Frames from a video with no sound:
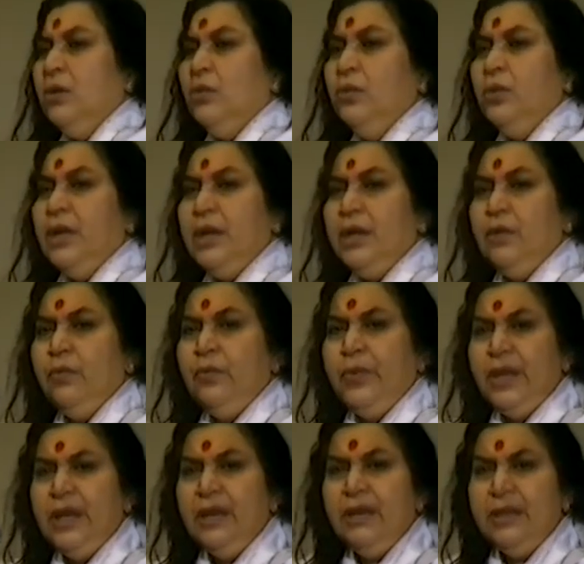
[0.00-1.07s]
who led a
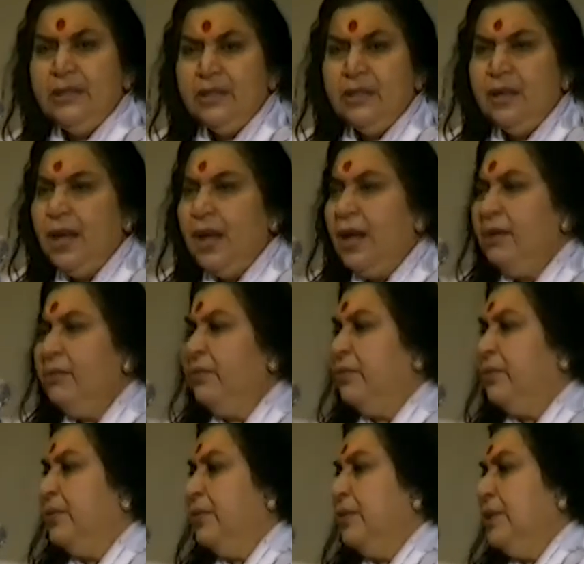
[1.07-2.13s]
very wretched
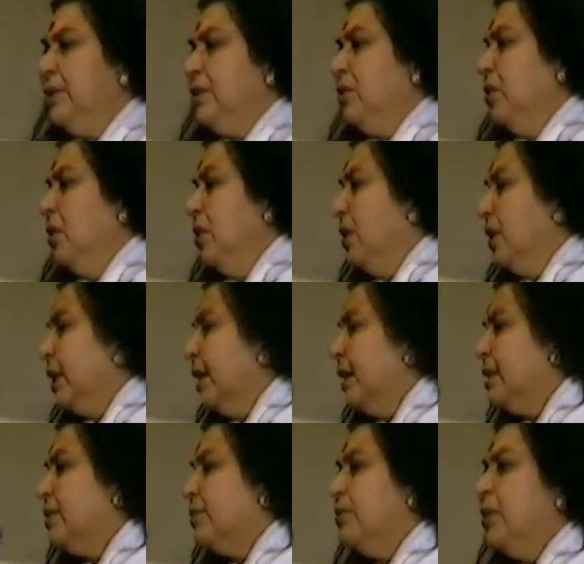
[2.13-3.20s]
life, did all
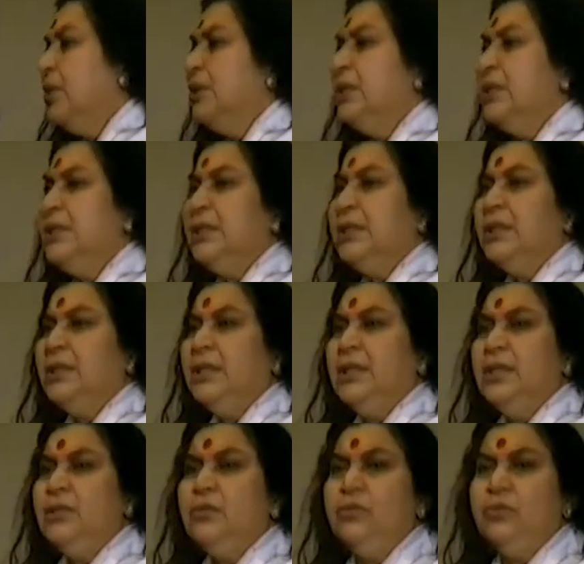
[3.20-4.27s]
kinds of nonsensical
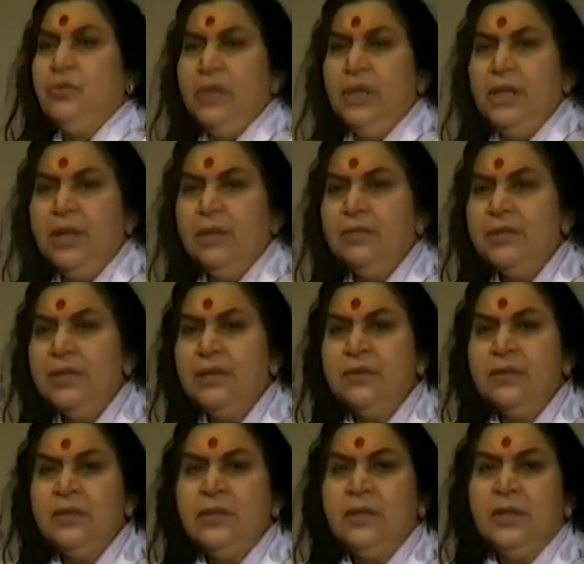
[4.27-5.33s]
things to ruin
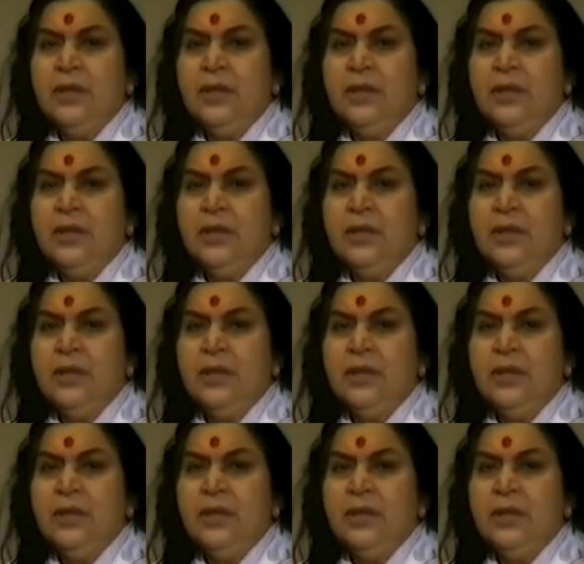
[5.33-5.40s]
themselves.